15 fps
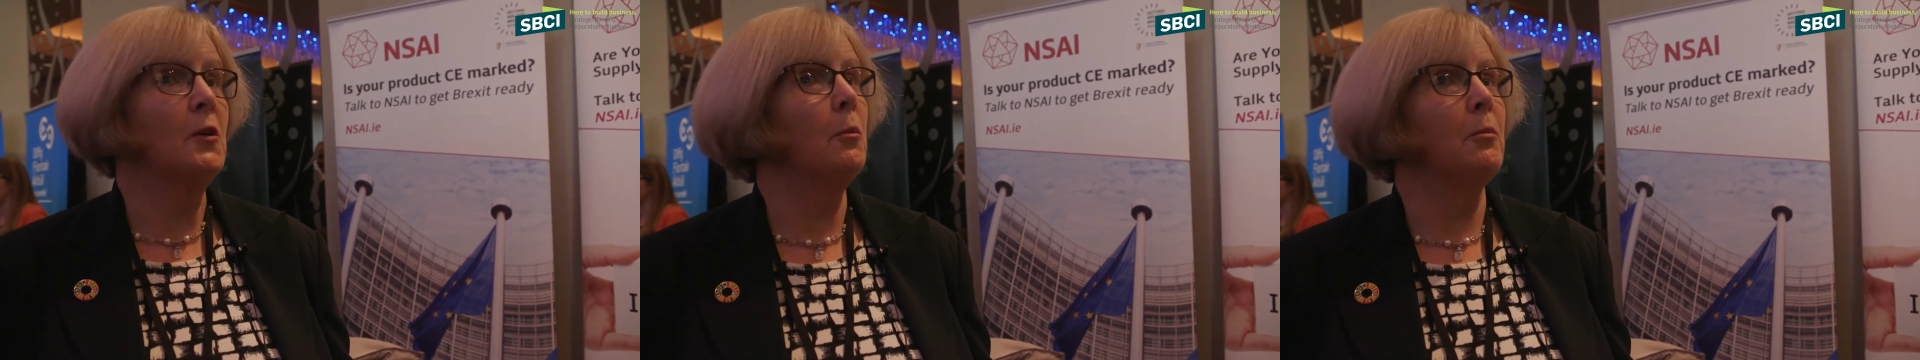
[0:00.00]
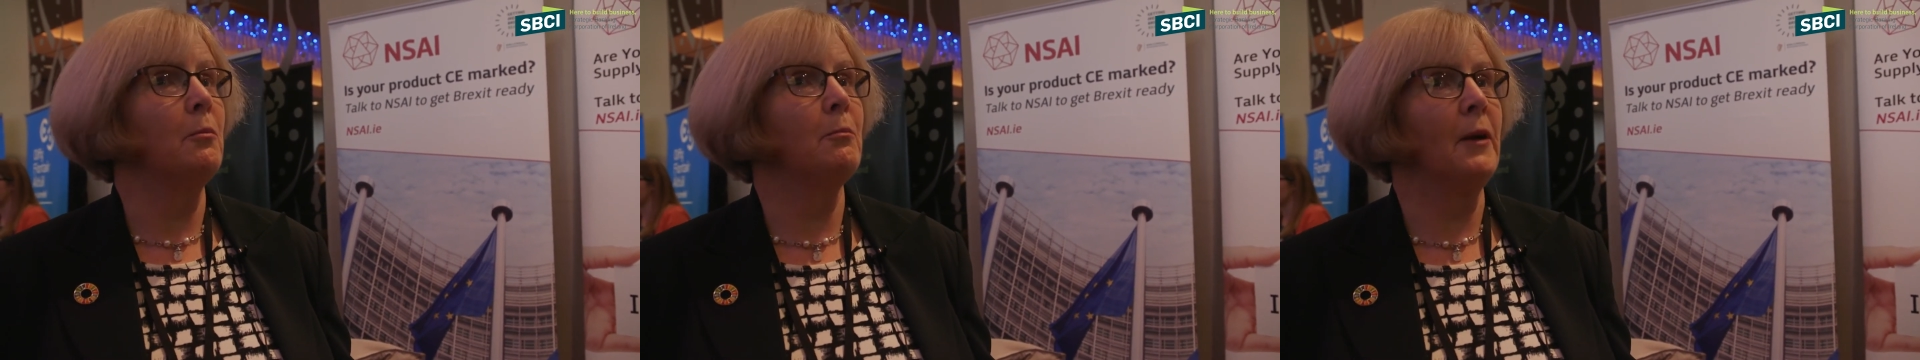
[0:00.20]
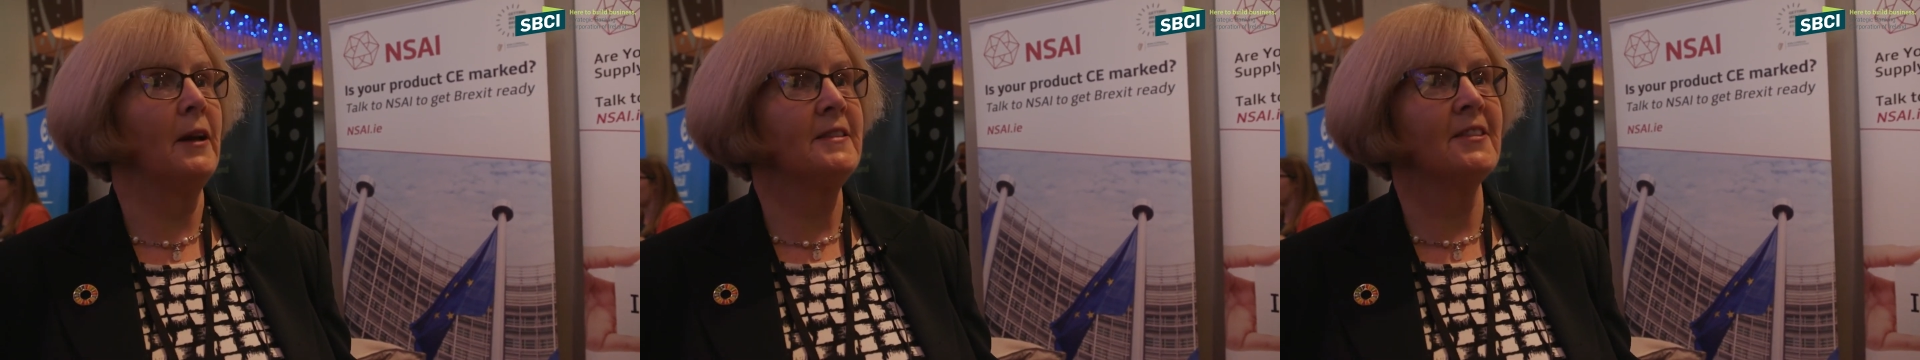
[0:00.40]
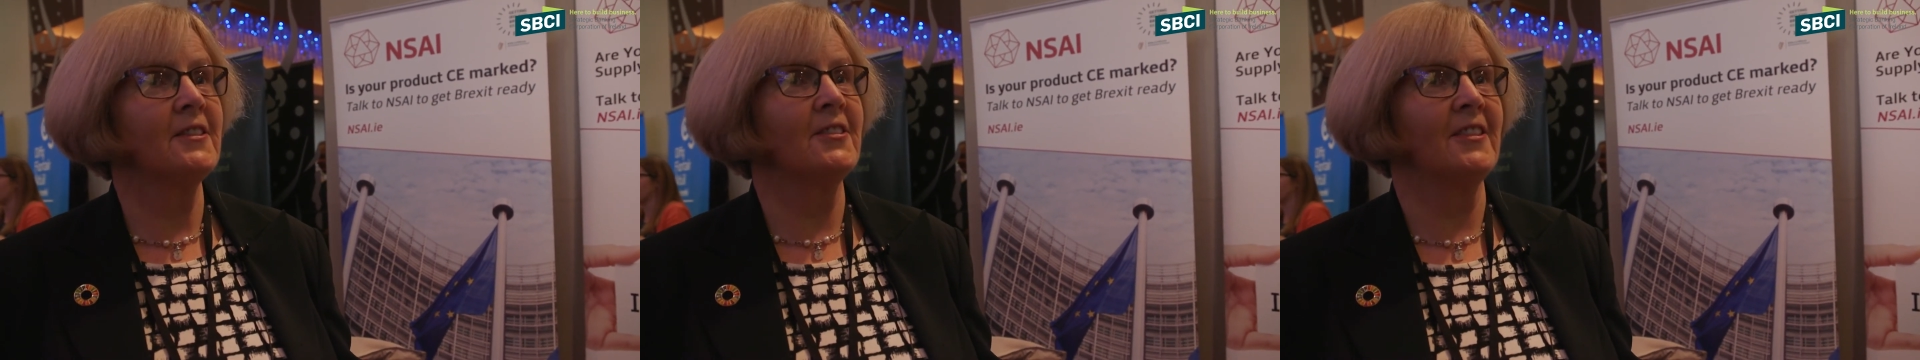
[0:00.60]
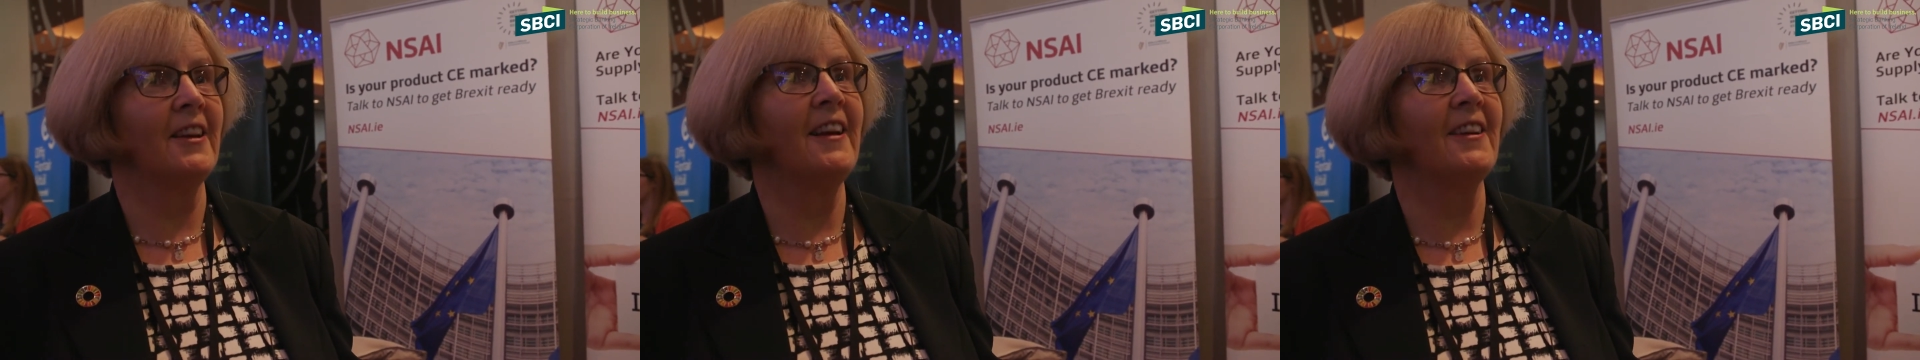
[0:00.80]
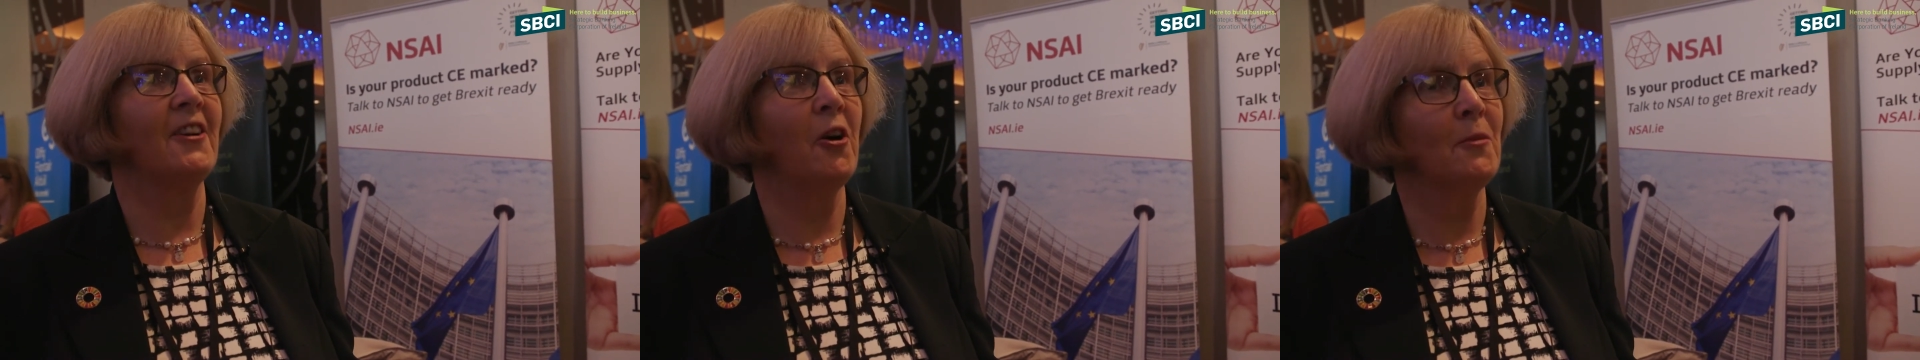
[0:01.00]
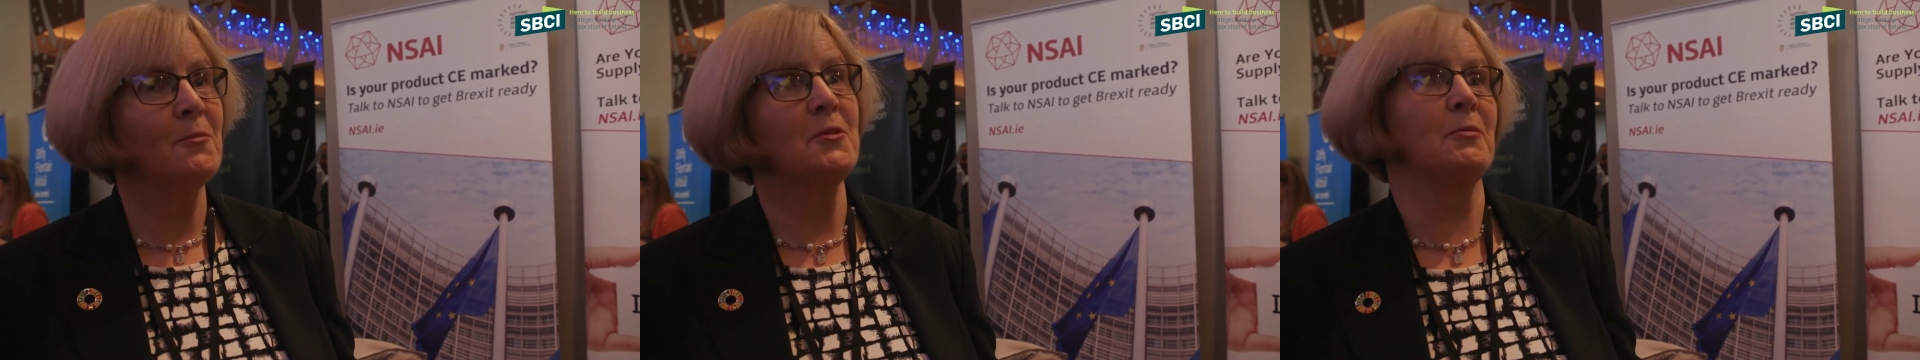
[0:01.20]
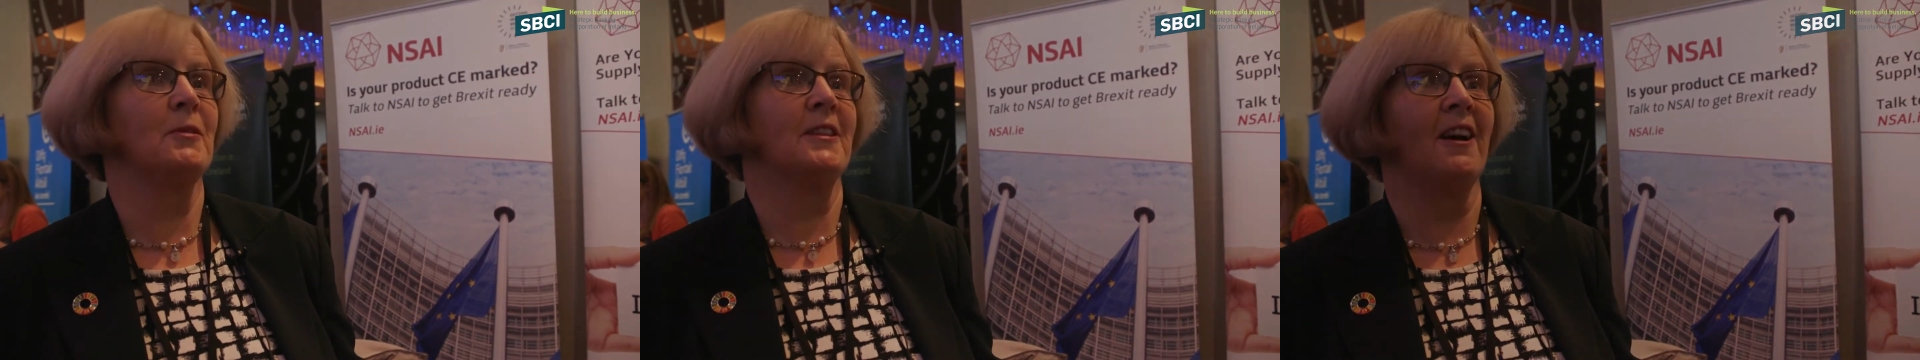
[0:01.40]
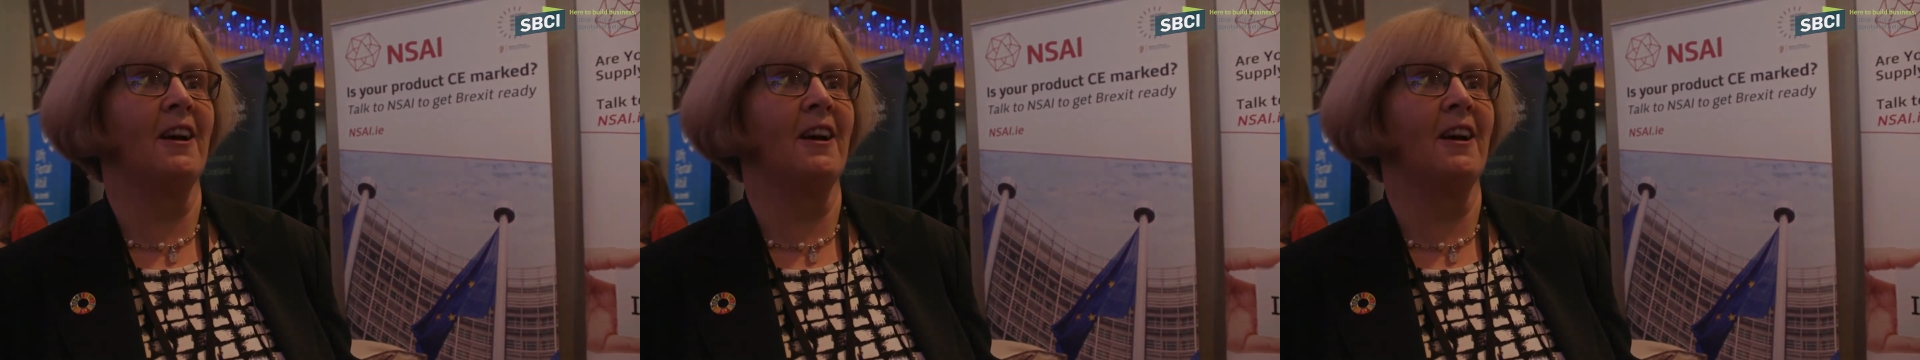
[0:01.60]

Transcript: So Brexit uh, comes with